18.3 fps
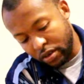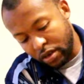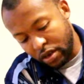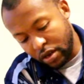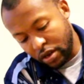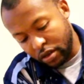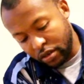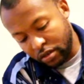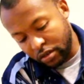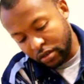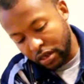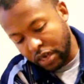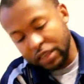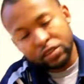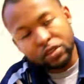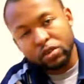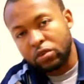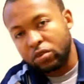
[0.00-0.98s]
Yeah. It's
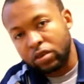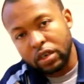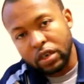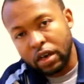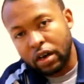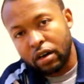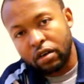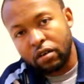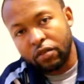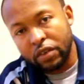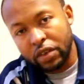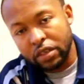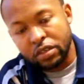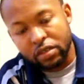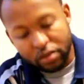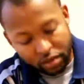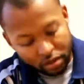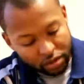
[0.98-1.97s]
not showing off.
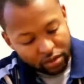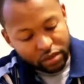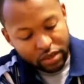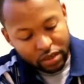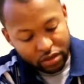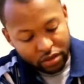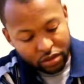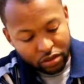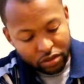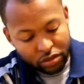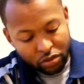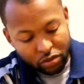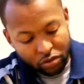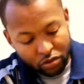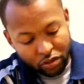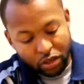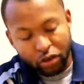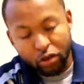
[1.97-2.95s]
It's
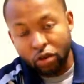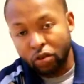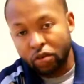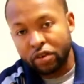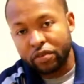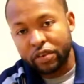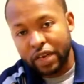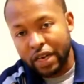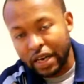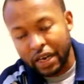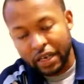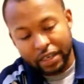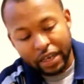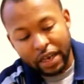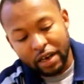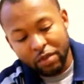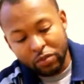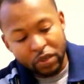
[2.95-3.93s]
showing the glory of God
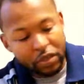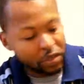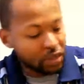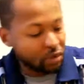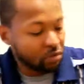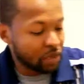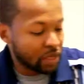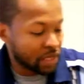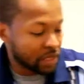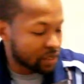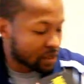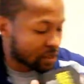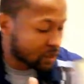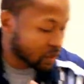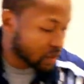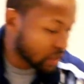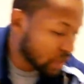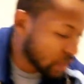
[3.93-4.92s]
and how much He blessed us.